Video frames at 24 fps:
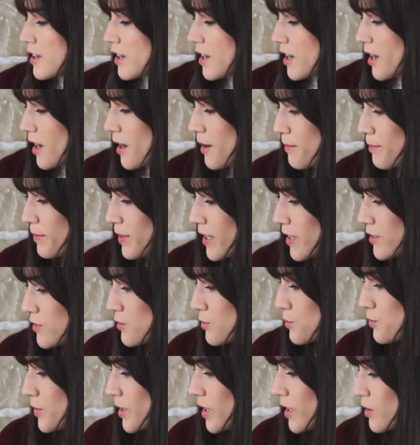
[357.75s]
But it's
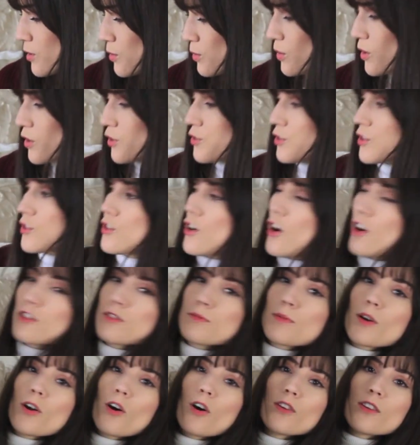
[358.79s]
really cool, so it talks
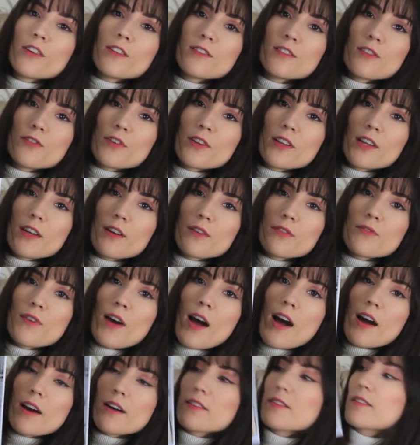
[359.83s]
about all these different like
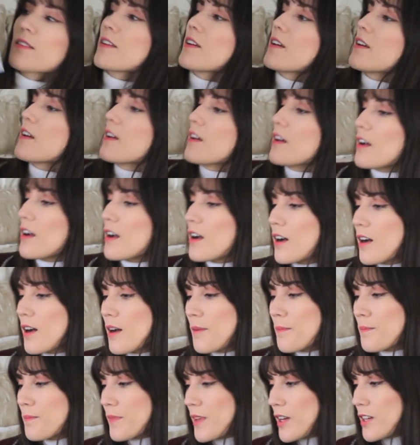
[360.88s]
facts
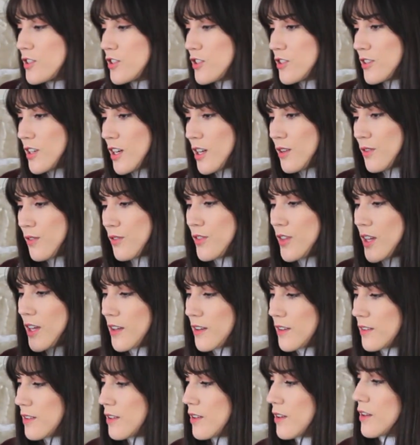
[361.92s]
and just kind of
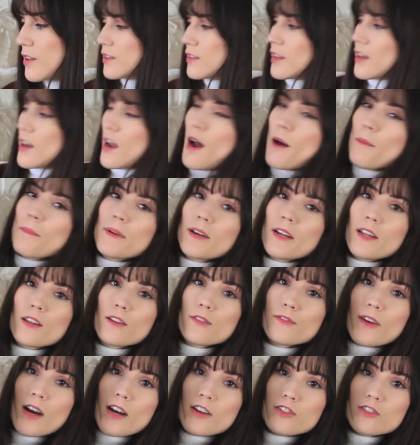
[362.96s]
things that happen in the
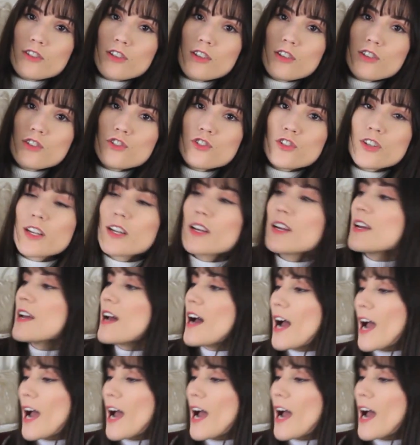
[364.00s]
fashion industry.